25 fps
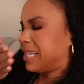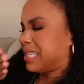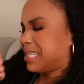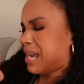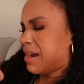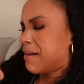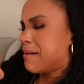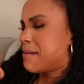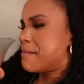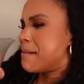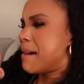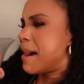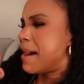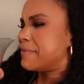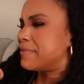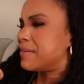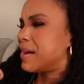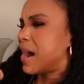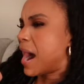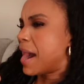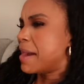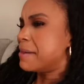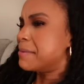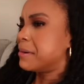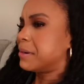still my
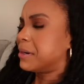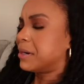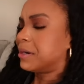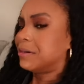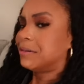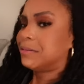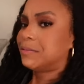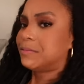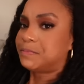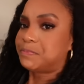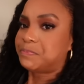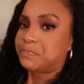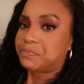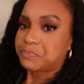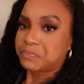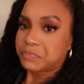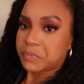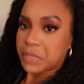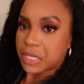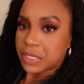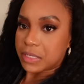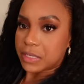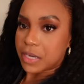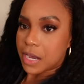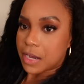fiber
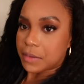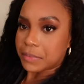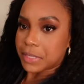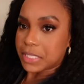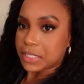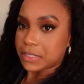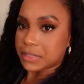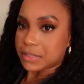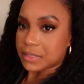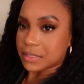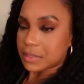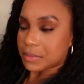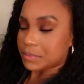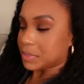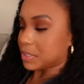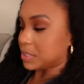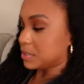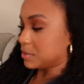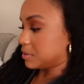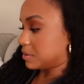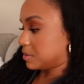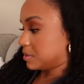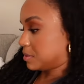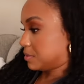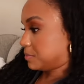and now I'm eating some of
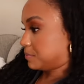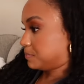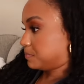this.